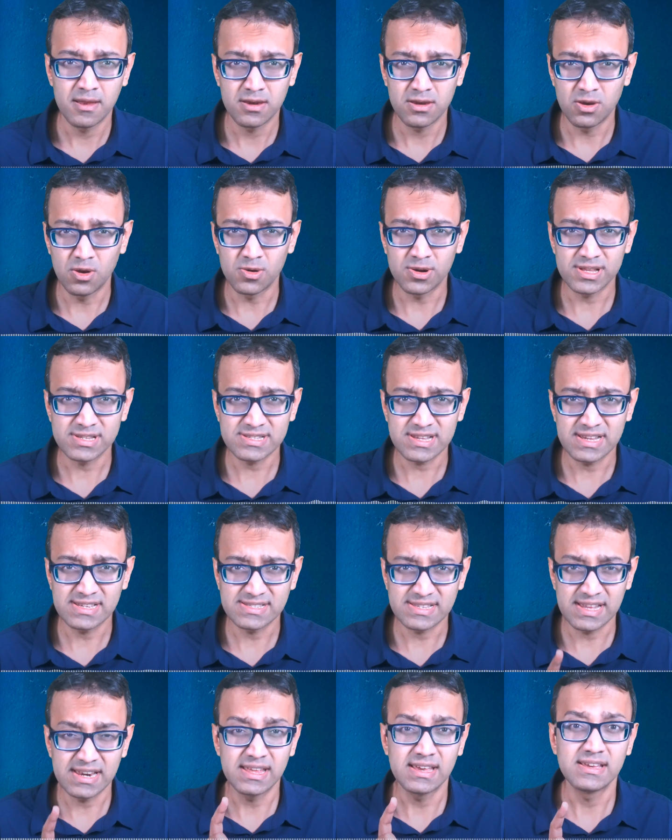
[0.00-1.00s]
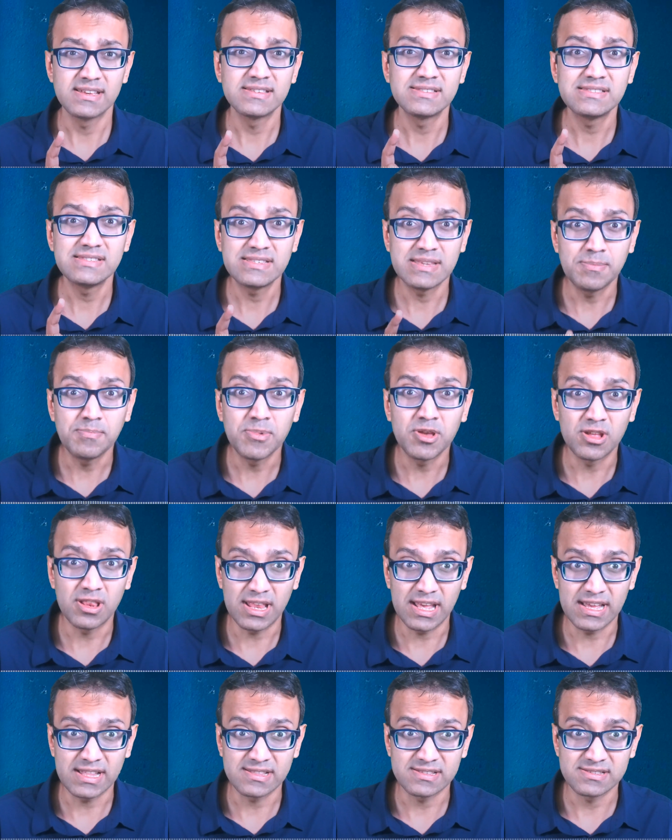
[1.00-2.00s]
Notice I said
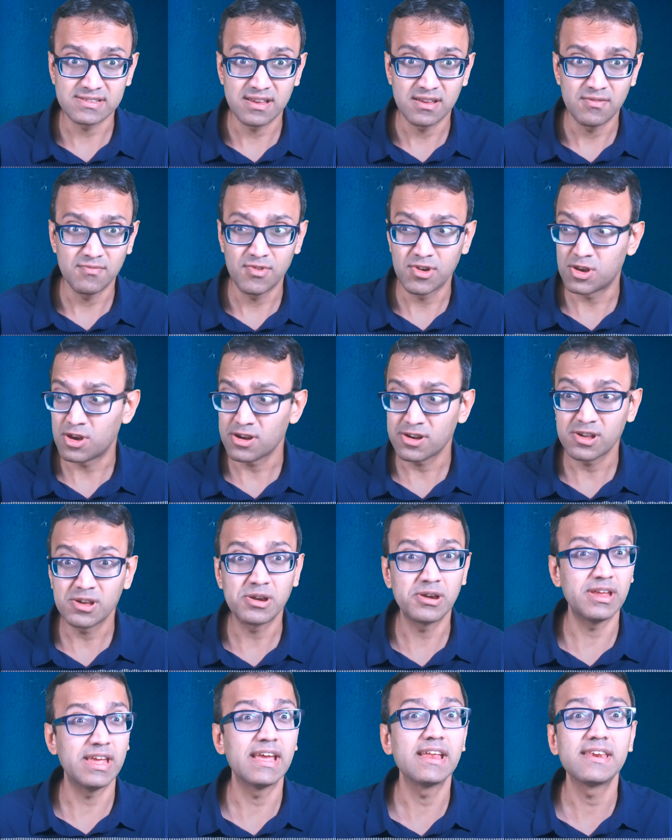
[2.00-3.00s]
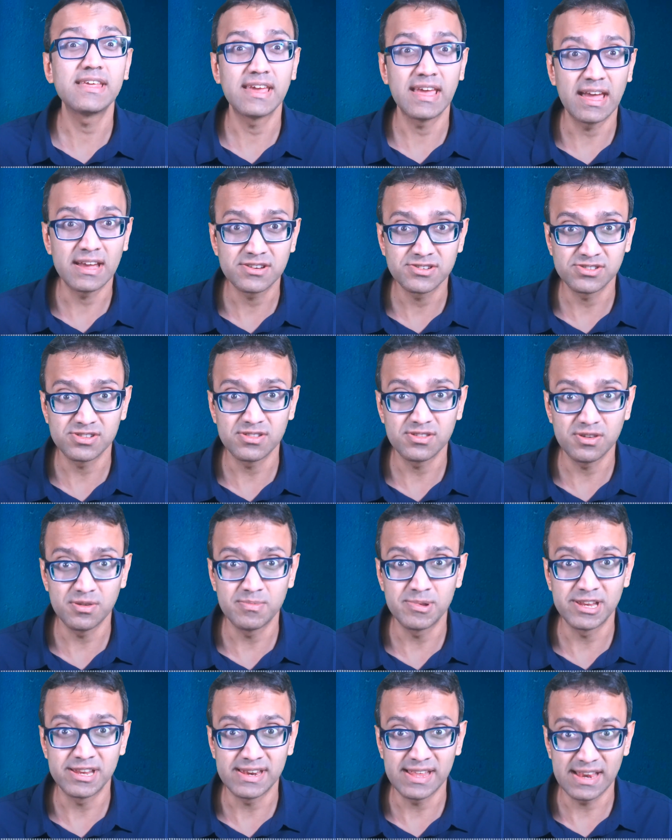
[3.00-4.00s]
simulates. We're not creating actual
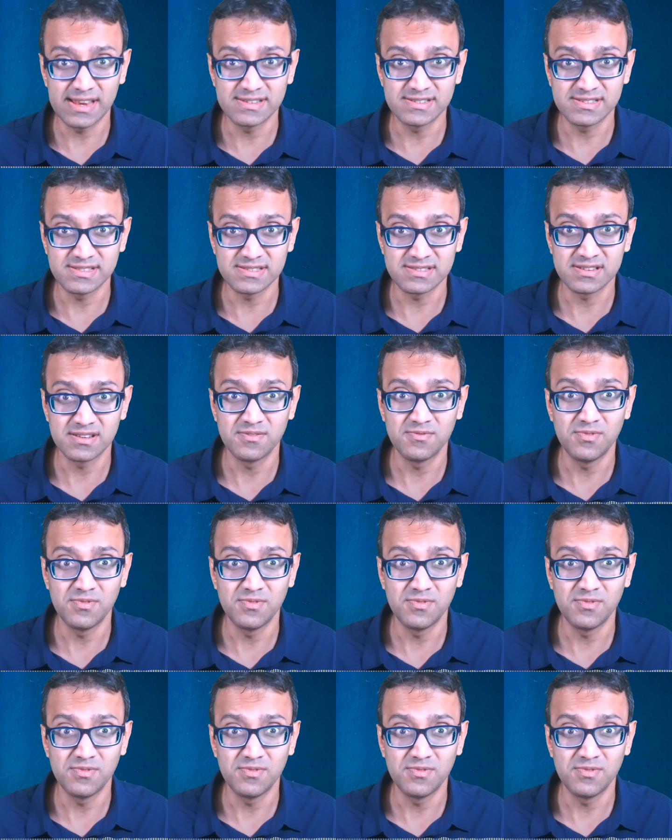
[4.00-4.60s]
human intelligence.